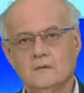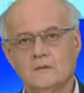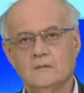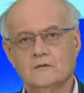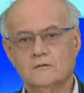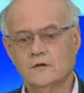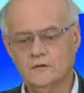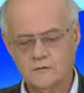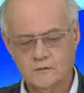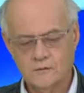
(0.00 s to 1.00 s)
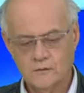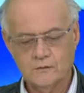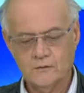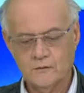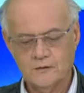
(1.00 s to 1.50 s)
the Meteorological
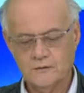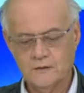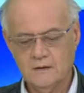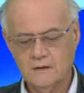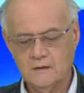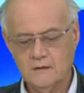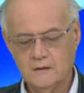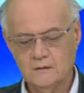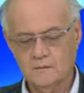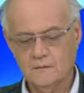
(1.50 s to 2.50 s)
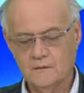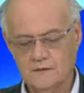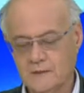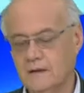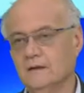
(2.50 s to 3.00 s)
Bureau must be
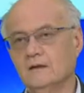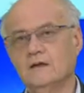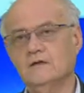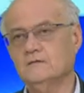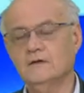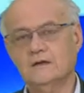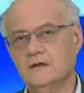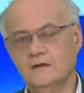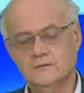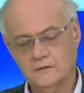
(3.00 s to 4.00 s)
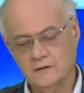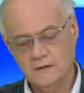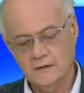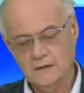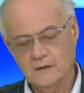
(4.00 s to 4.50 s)
analyzed very carefully.